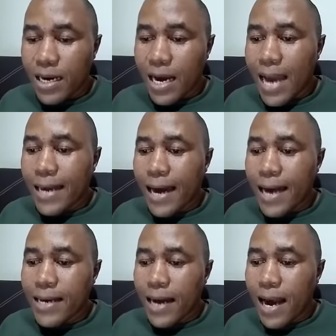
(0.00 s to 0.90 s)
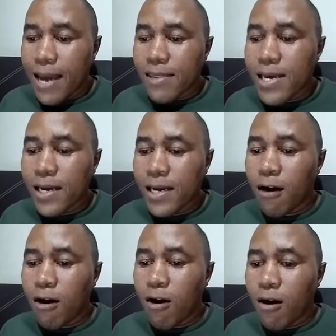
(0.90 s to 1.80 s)
I, I, I, I think
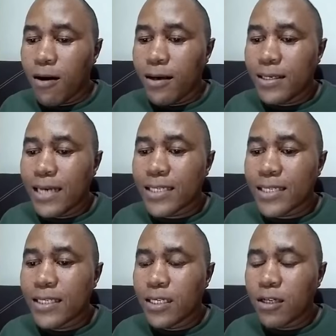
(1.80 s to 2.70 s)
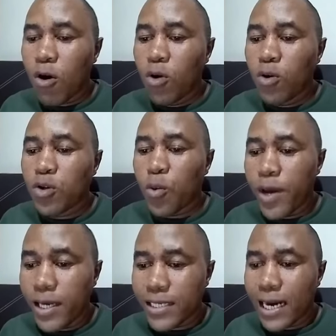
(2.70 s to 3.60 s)
it doesn't hold
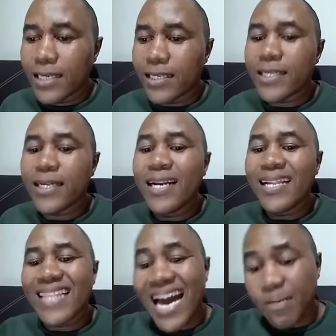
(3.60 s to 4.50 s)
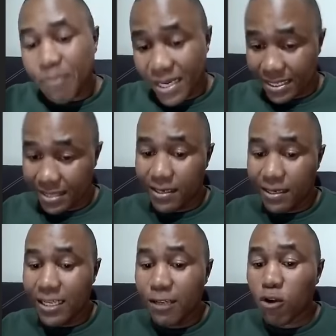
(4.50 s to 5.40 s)
weight until that
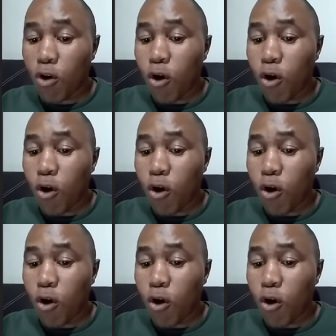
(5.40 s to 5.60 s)
person is